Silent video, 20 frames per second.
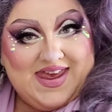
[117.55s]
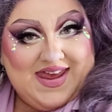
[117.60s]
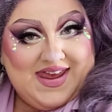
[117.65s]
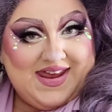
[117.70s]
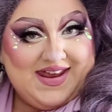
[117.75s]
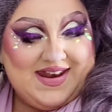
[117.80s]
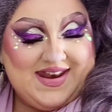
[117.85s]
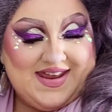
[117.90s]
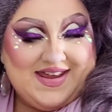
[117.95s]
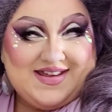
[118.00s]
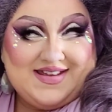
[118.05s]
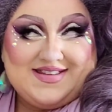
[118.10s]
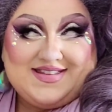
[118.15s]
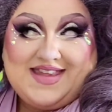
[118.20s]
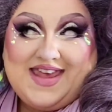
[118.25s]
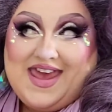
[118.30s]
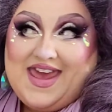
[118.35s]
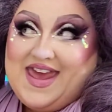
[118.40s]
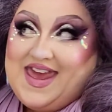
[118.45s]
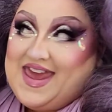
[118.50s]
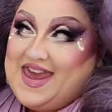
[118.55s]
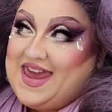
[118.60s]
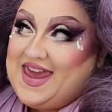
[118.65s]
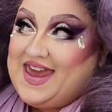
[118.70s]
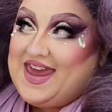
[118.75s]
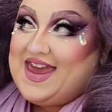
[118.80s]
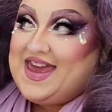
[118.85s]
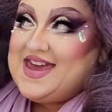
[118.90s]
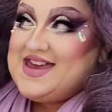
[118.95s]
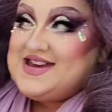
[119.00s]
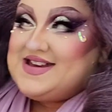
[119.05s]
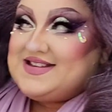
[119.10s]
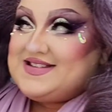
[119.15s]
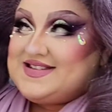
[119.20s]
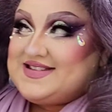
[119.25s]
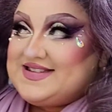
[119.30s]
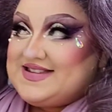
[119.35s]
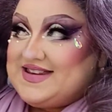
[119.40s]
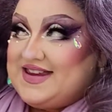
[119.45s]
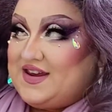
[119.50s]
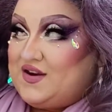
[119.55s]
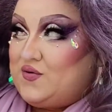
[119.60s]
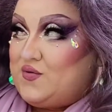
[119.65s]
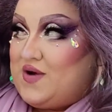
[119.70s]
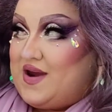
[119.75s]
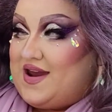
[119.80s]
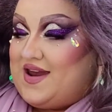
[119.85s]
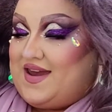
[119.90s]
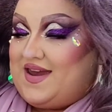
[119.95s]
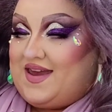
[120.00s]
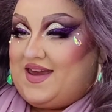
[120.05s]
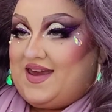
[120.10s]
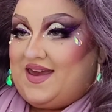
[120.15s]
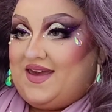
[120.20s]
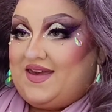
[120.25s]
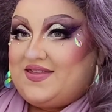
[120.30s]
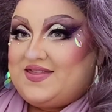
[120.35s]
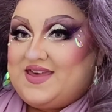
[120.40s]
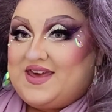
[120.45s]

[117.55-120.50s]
It is a stingray